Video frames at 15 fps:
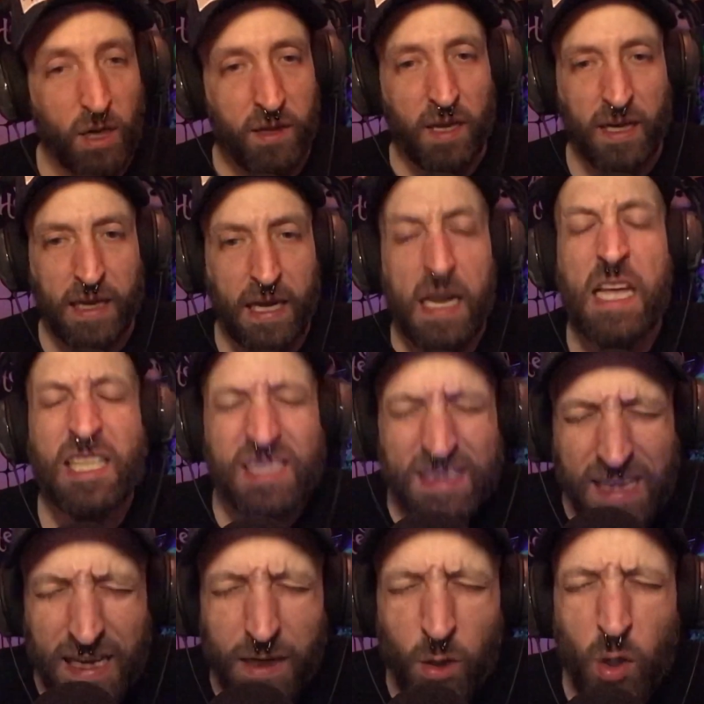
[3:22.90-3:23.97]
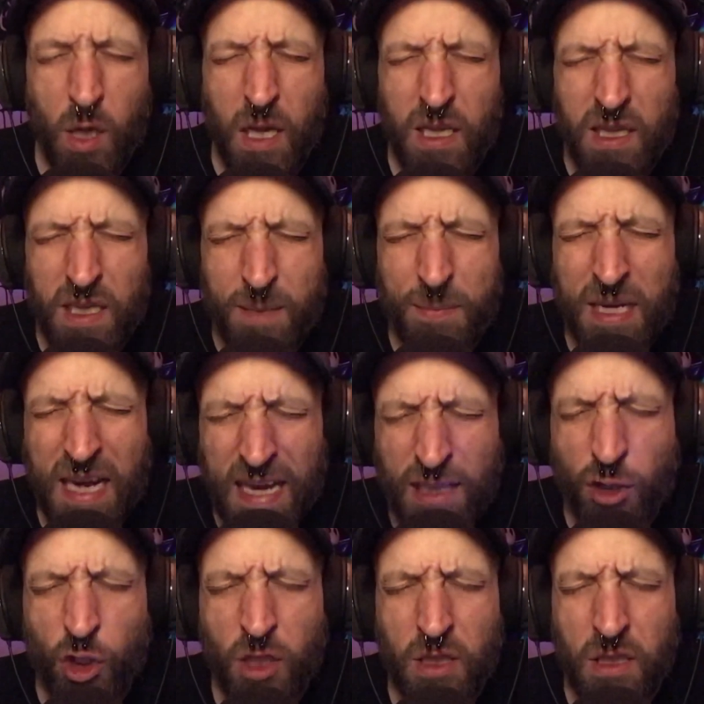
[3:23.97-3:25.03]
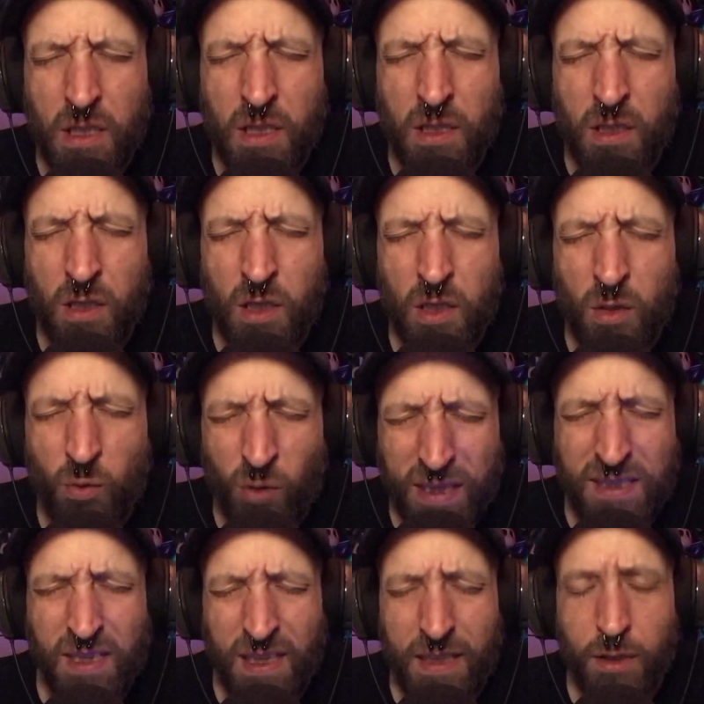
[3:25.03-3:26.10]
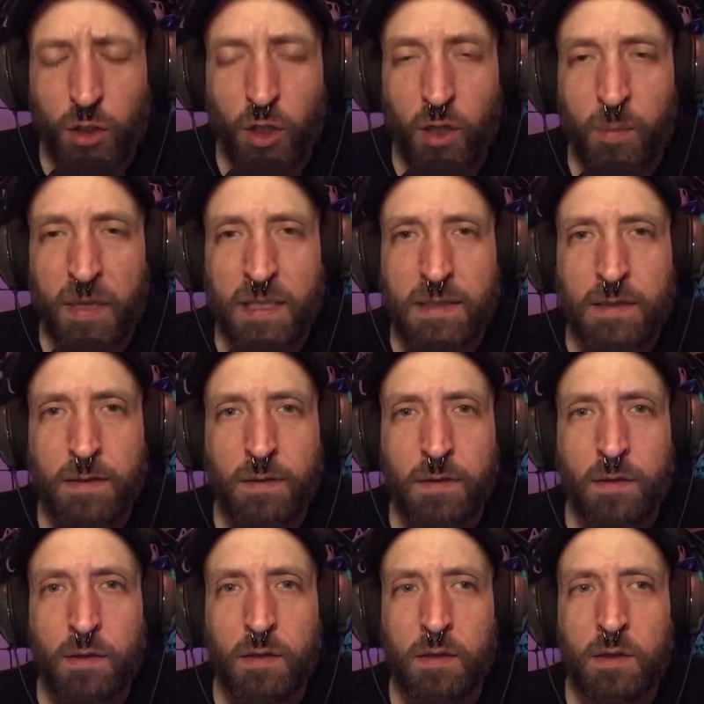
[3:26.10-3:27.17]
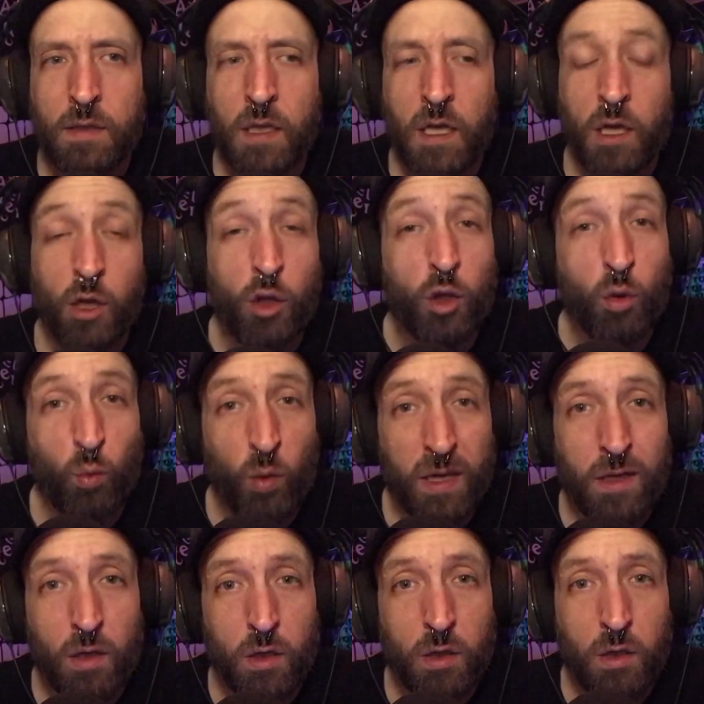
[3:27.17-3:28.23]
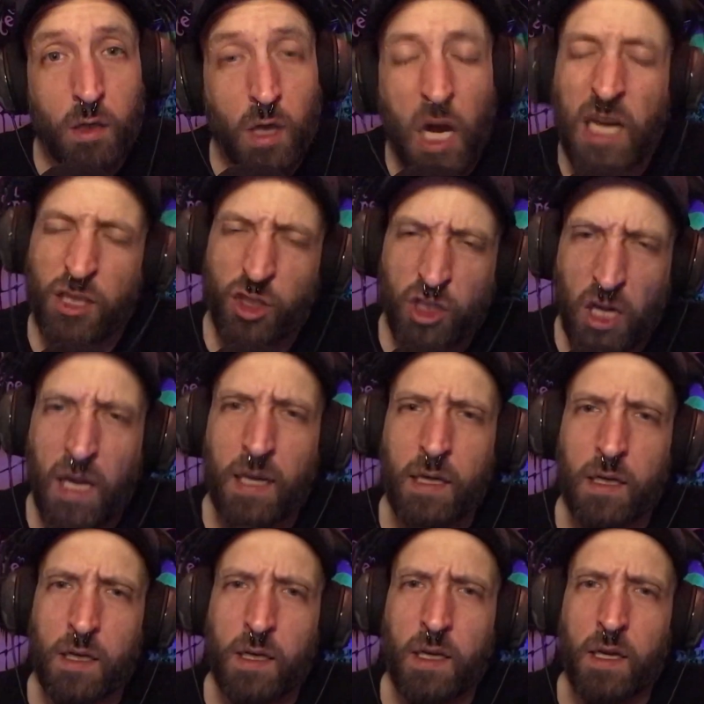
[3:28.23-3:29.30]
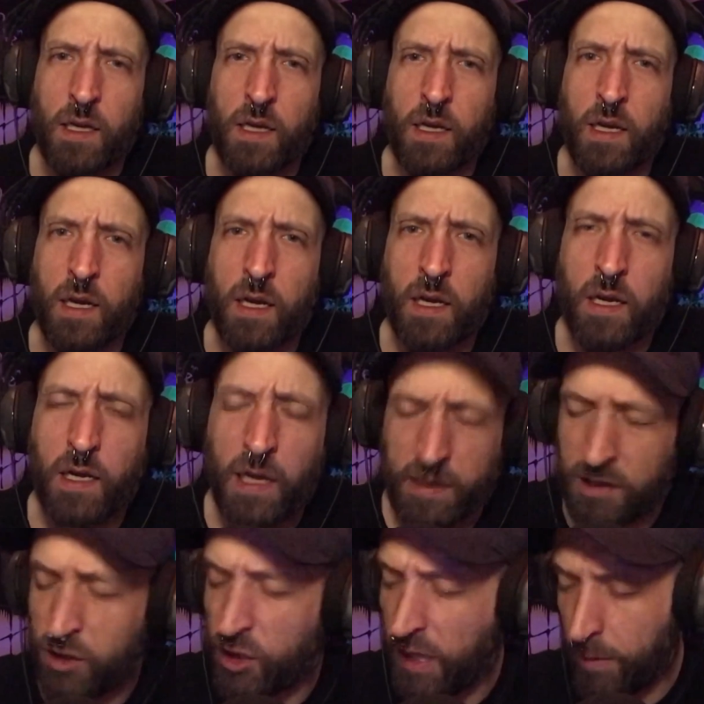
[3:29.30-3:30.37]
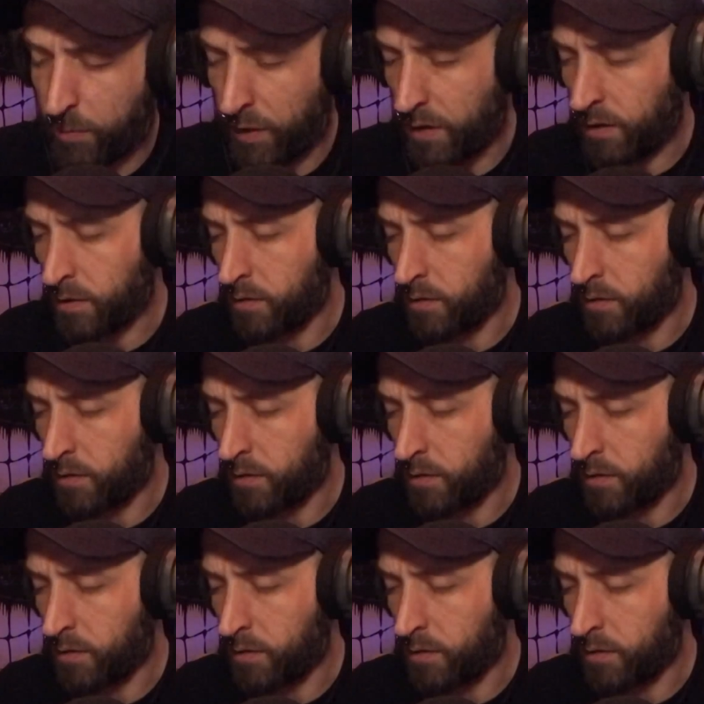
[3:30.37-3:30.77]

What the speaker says: that again. Single elimination wrestling tournament. The winner, a shot at the champion.